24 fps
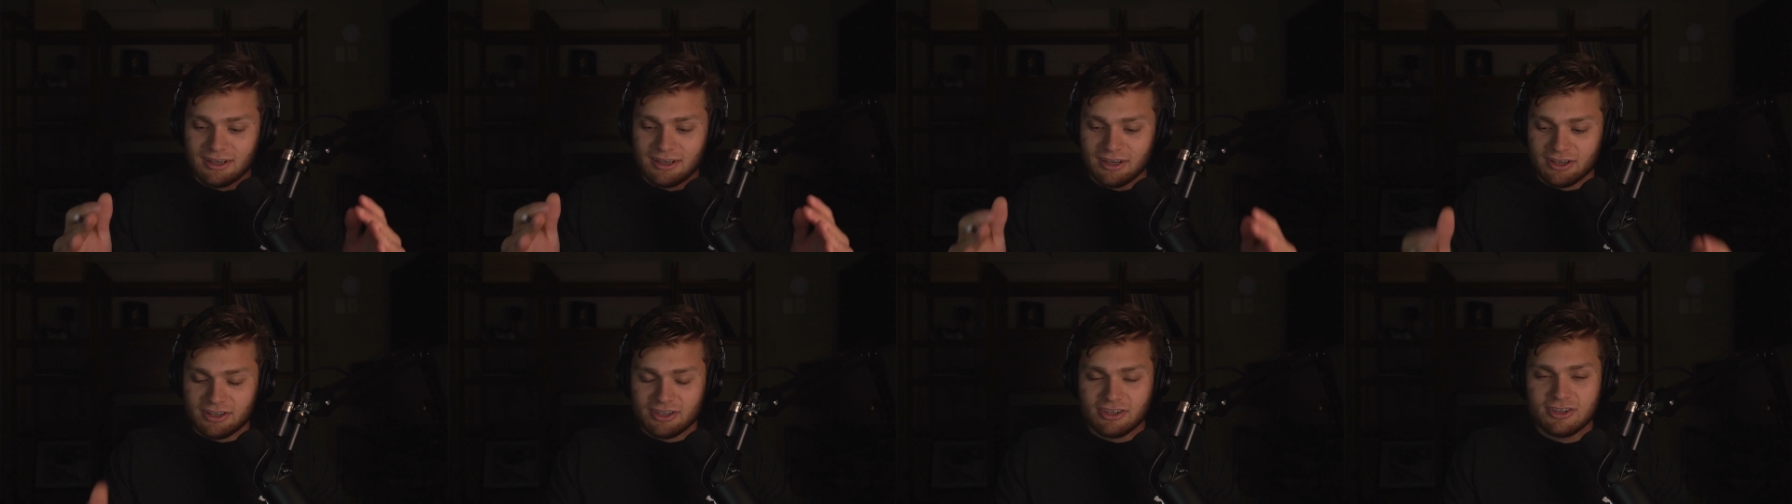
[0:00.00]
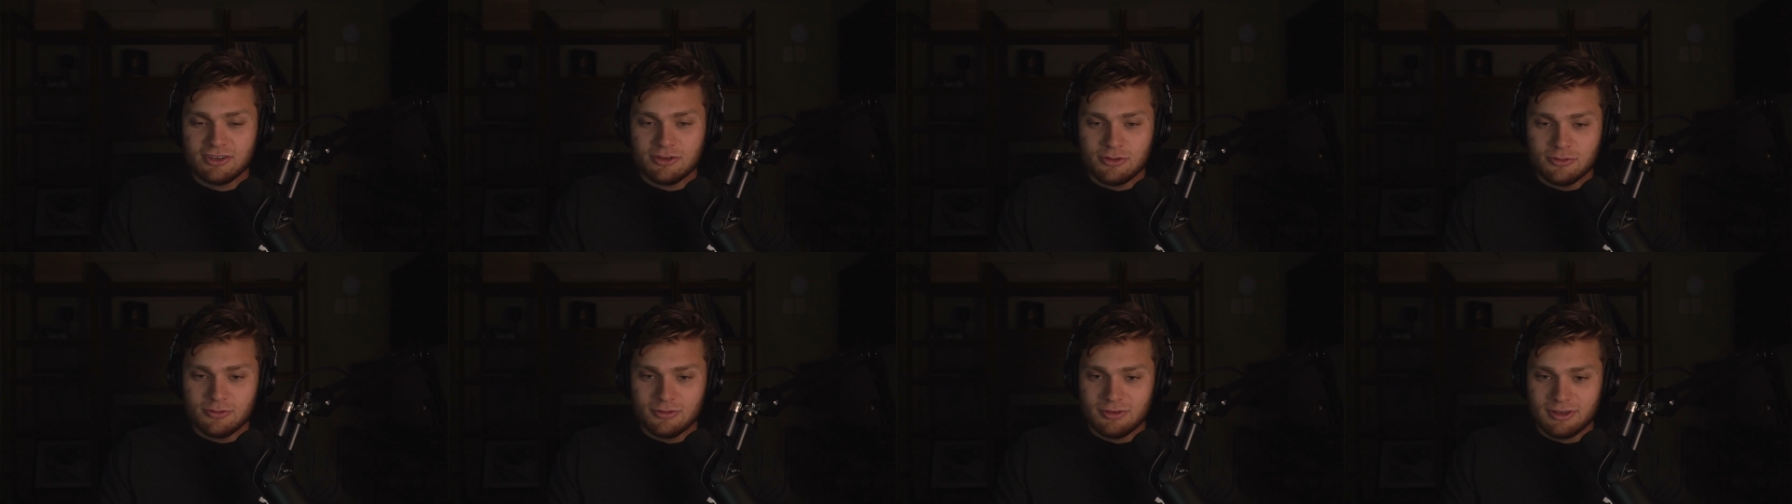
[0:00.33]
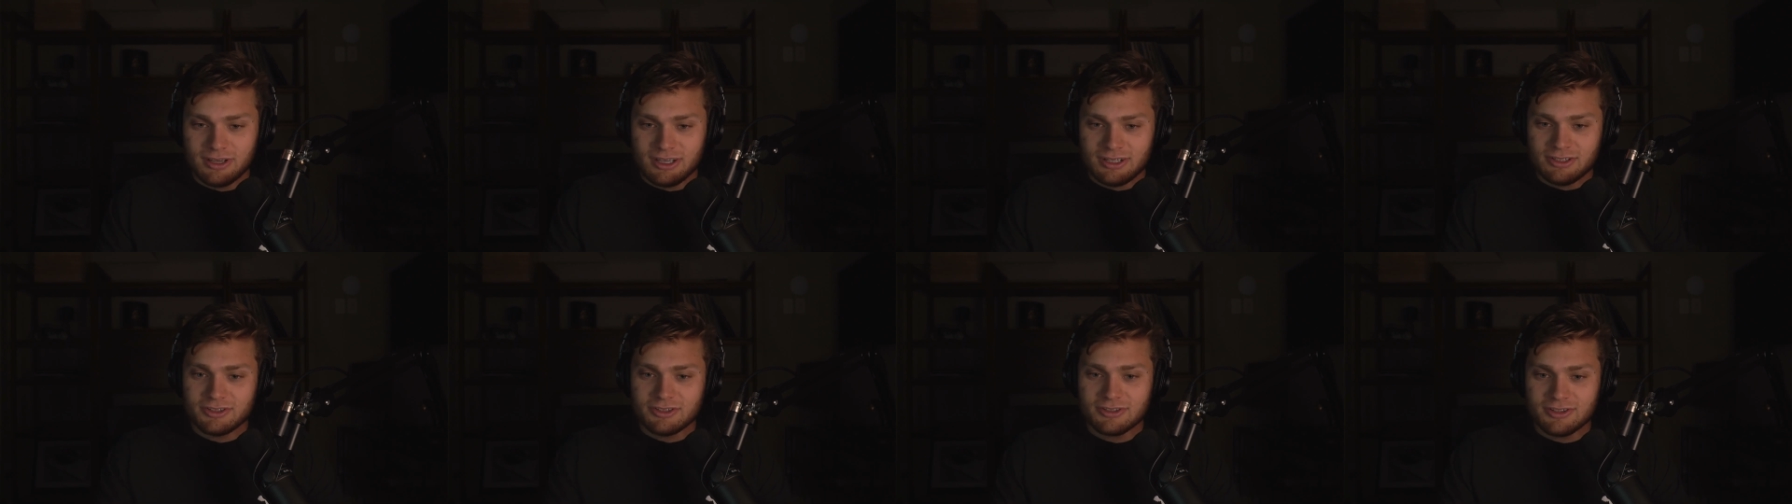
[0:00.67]
acute
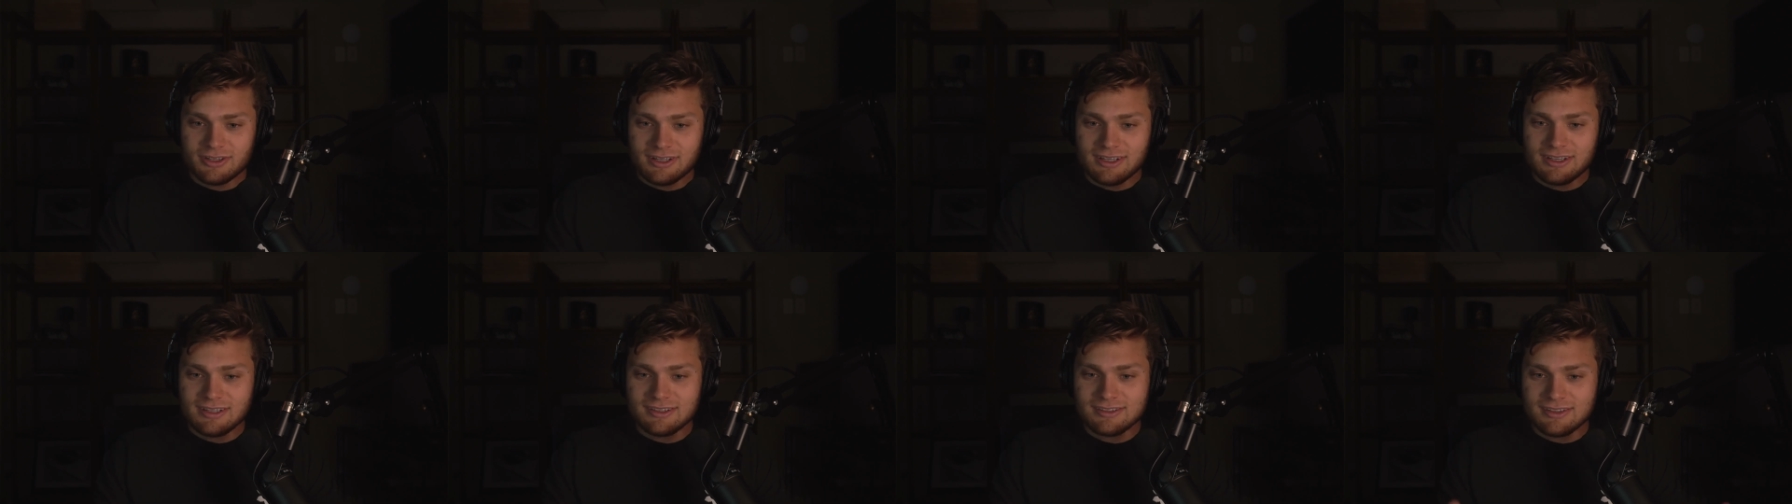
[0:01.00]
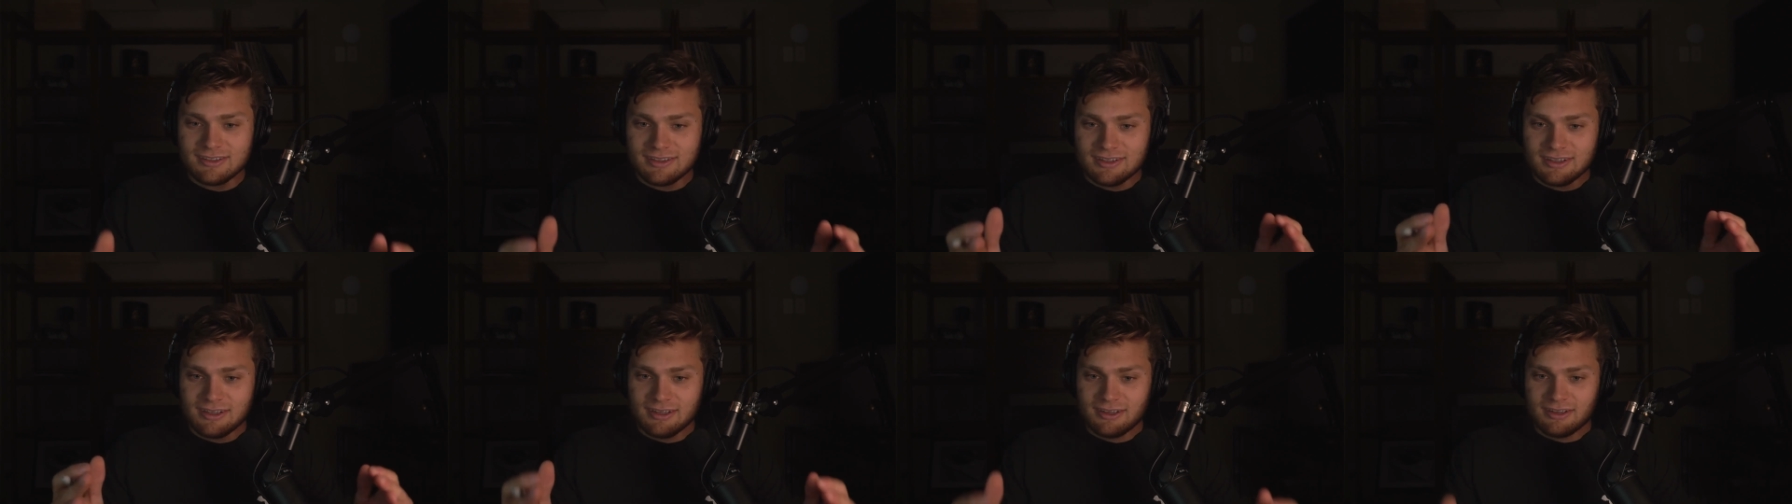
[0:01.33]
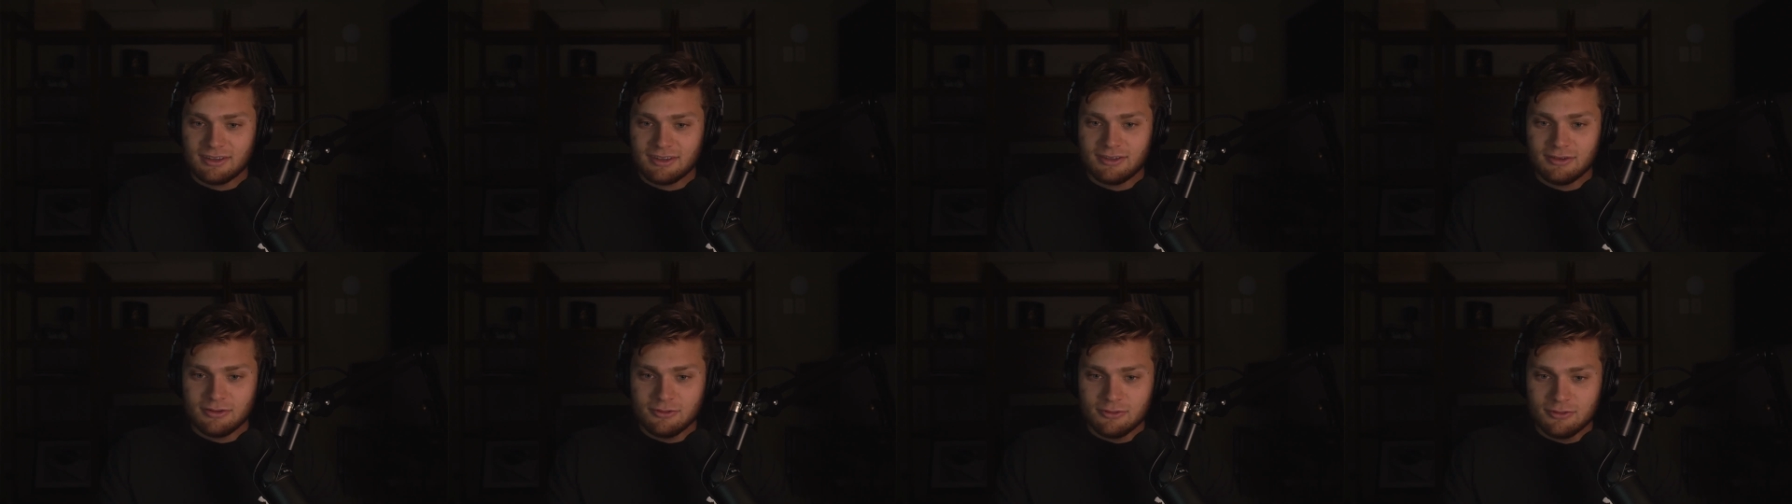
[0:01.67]
injuries and the
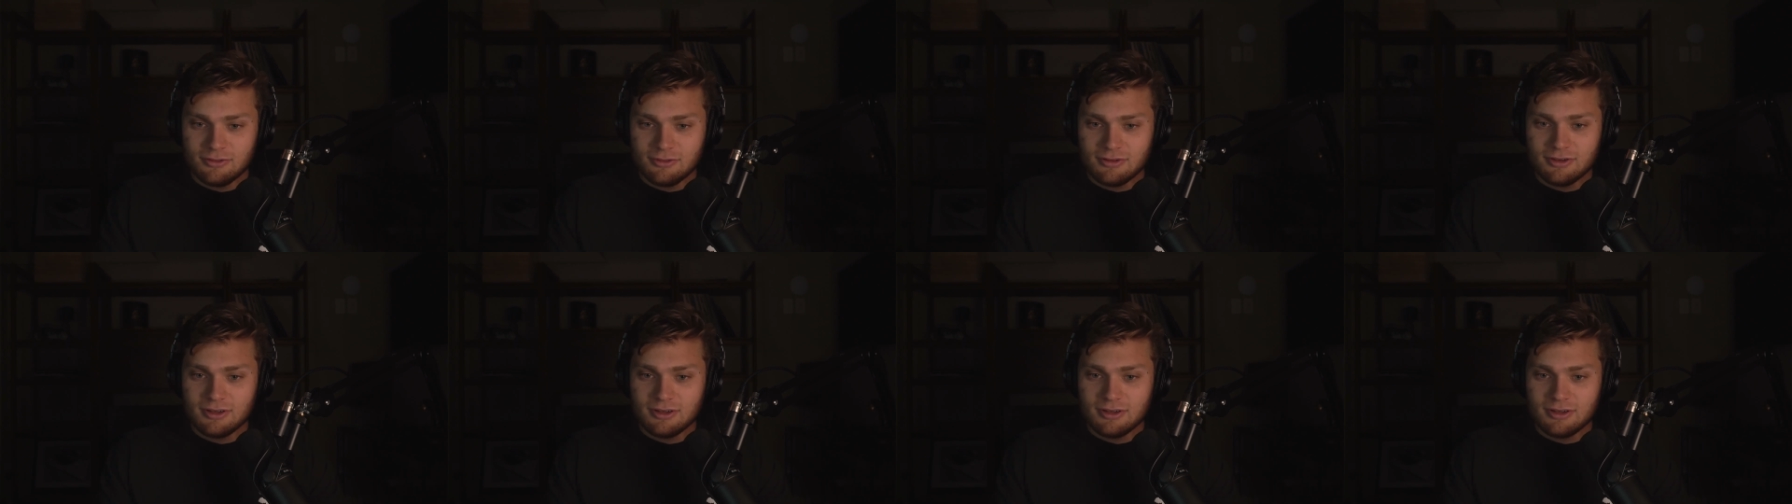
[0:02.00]
acute